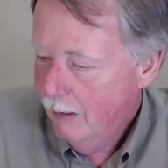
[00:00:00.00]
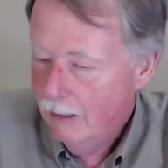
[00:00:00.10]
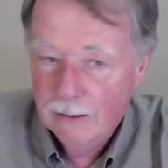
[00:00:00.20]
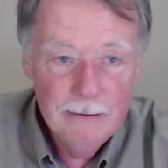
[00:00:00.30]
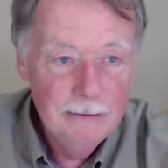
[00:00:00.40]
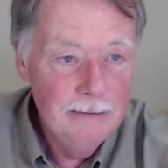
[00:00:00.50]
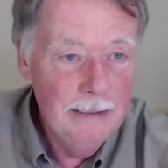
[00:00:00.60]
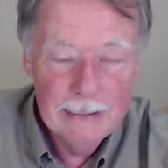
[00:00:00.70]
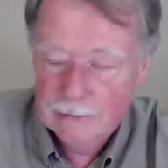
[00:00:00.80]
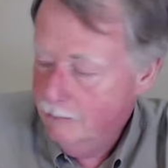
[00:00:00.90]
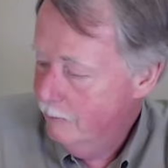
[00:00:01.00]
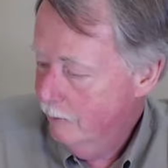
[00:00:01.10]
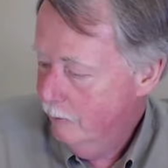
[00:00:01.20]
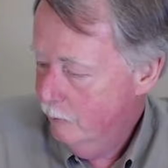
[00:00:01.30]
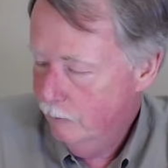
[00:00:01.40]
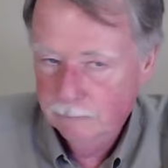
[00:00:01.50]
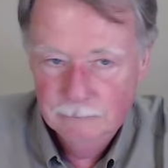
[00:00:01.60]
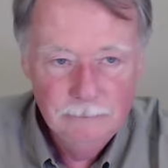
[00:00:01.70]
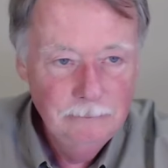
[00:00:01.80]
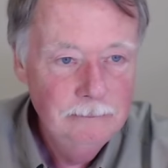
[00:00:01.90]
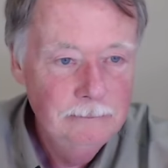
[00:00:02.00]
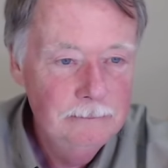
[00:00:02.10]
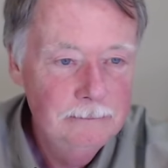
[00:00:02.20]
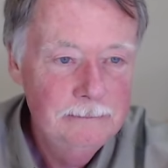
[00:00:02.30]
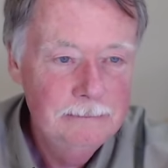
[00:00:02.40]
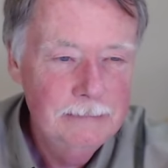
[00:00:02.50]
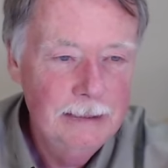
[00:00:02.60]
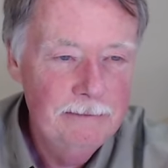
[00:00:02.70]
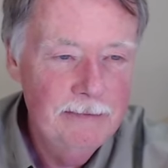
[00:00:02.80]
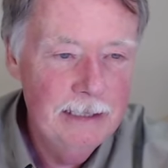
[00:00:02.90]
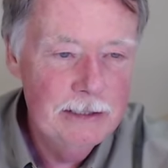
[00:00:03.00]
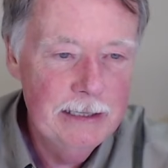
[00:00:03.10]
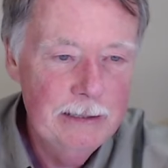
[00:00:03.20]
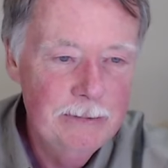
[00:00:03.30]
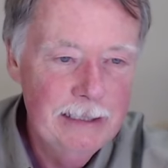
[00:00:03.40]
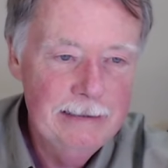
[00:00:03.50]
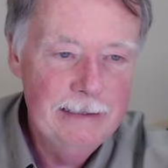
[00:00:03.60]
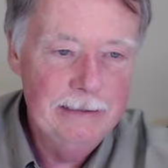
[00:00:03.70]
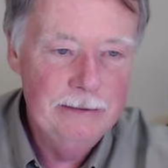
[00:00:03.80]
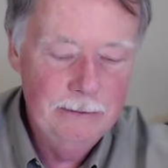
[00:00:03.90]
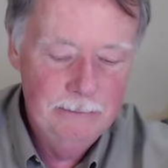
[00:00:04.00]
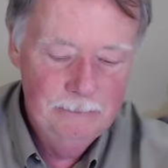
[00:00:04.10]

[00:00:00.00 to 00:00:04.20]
Our next stone. Did I finish that one? I think so.